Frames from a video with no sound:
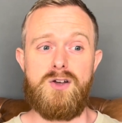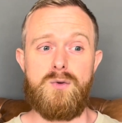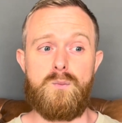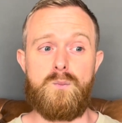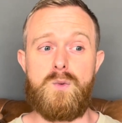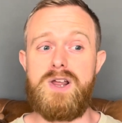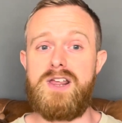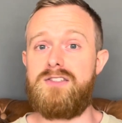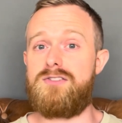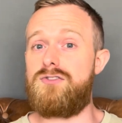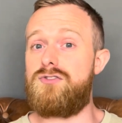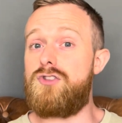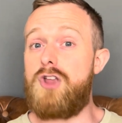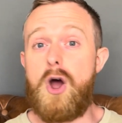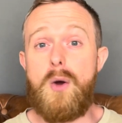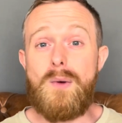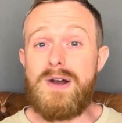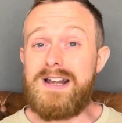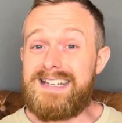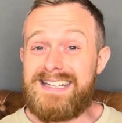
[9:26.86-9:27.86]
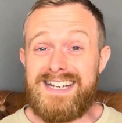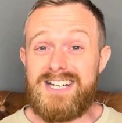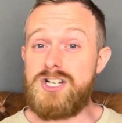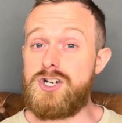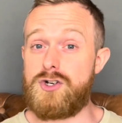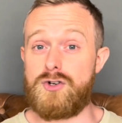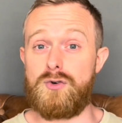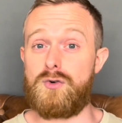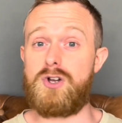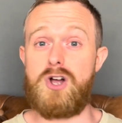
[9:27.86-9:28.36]
with no
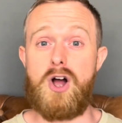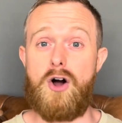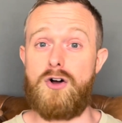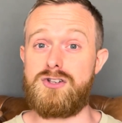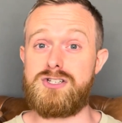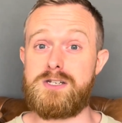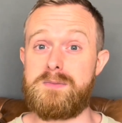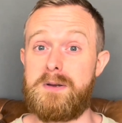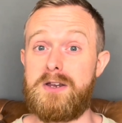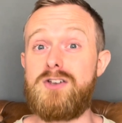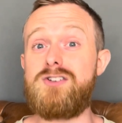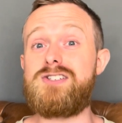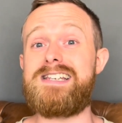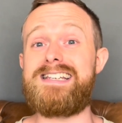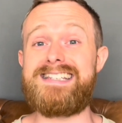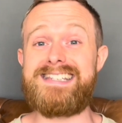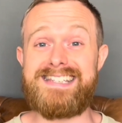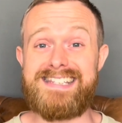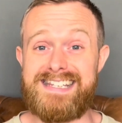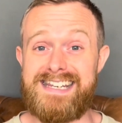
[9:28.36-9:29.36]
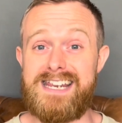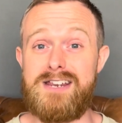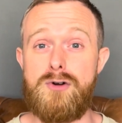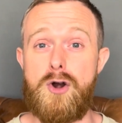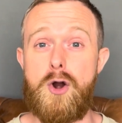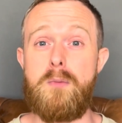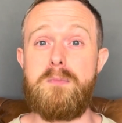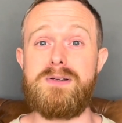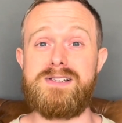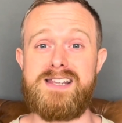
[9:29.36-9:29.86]
additional cost because it's
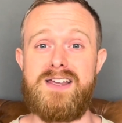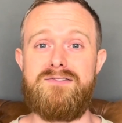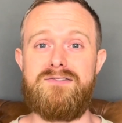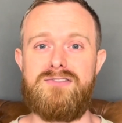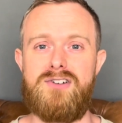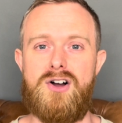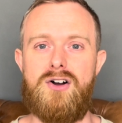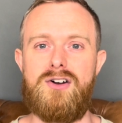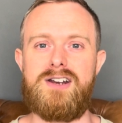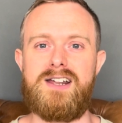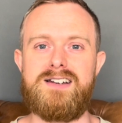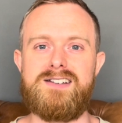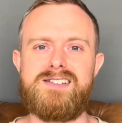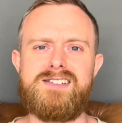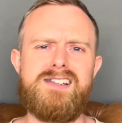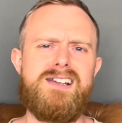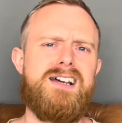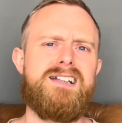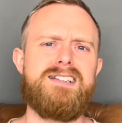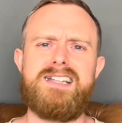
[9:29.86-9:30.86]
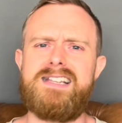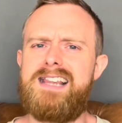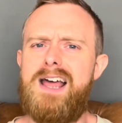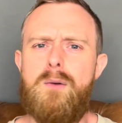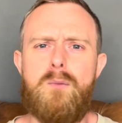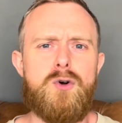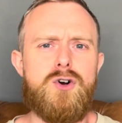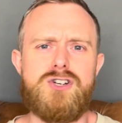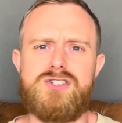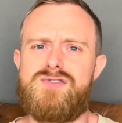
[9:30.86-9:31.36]
0% finance, then
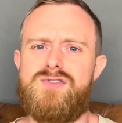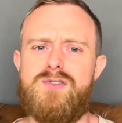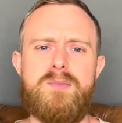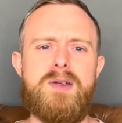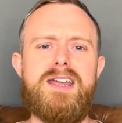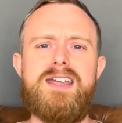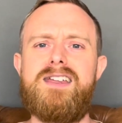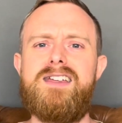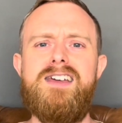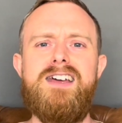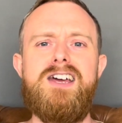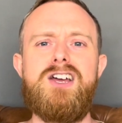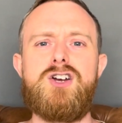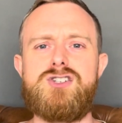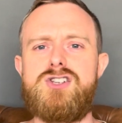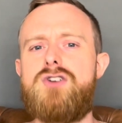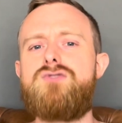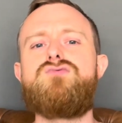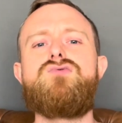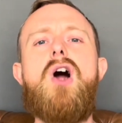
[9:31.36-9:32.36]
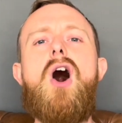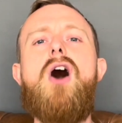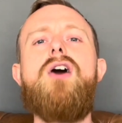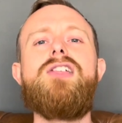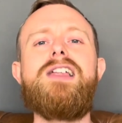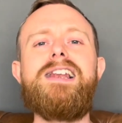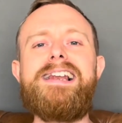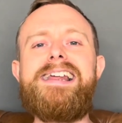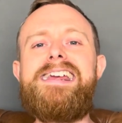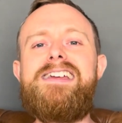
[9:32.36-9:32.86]
that works for me because I'd
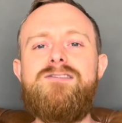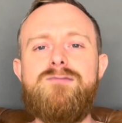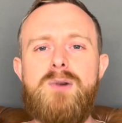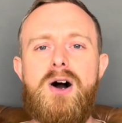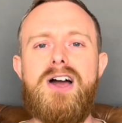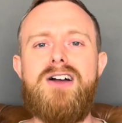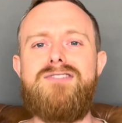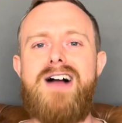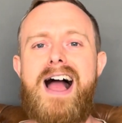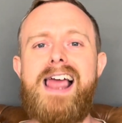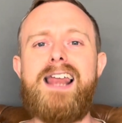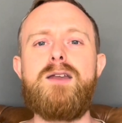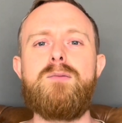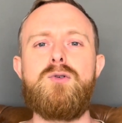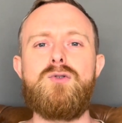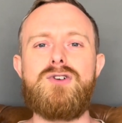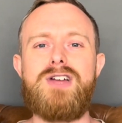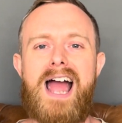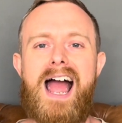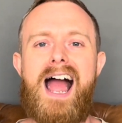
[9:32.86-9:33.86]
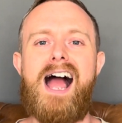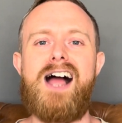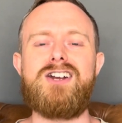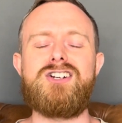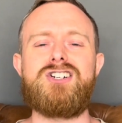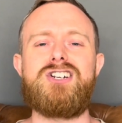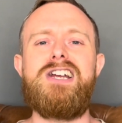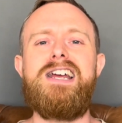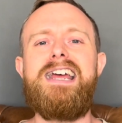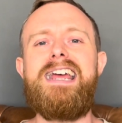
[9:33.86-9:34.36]
rather leave my available
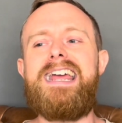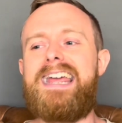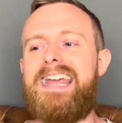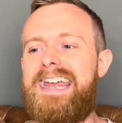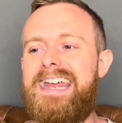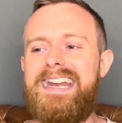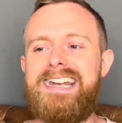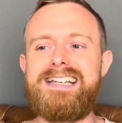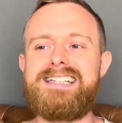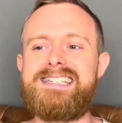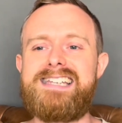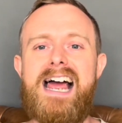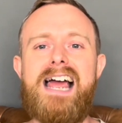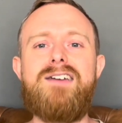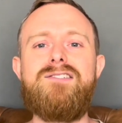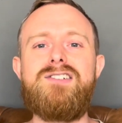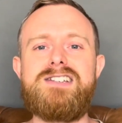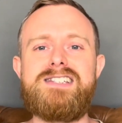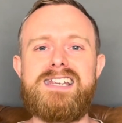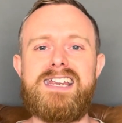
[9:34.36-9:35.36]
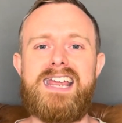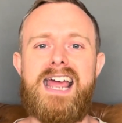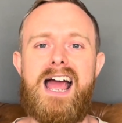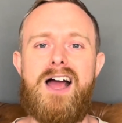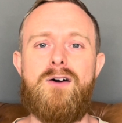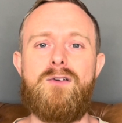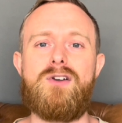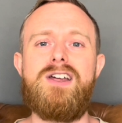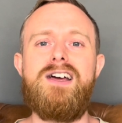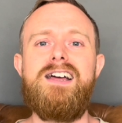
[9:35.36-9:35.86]
cash in a savings
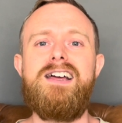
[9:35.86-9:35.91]
account